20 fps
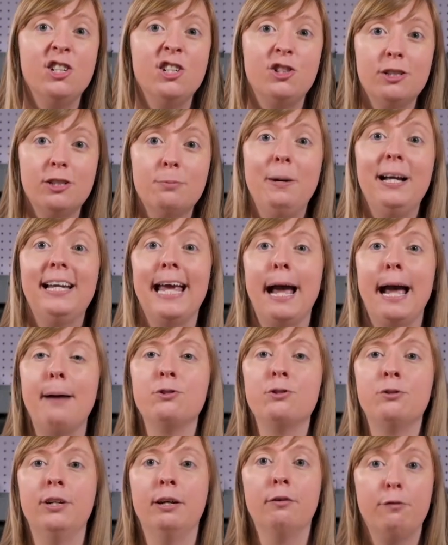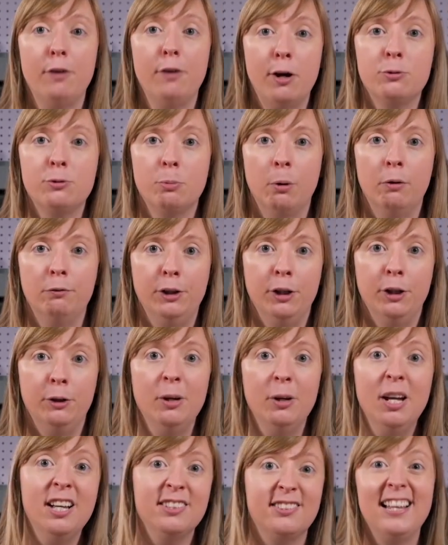just by capturing a photo of
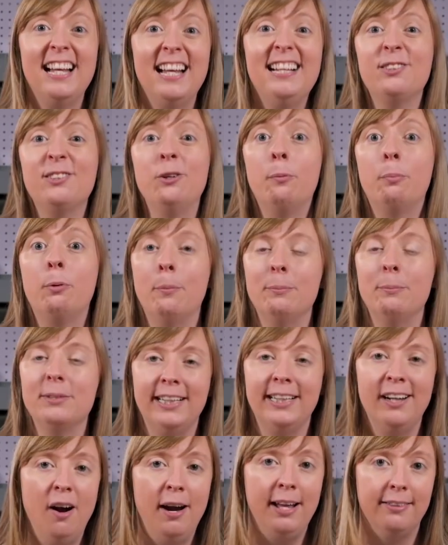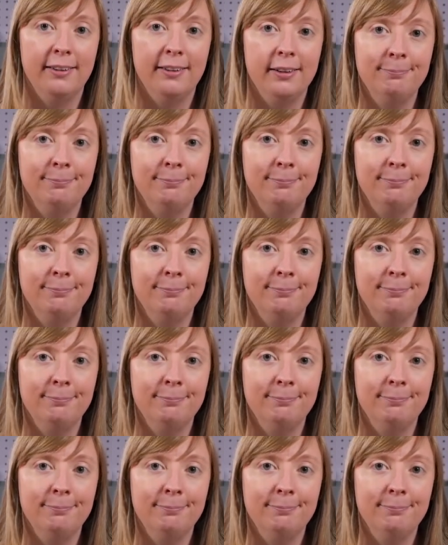you, so that's not promising either.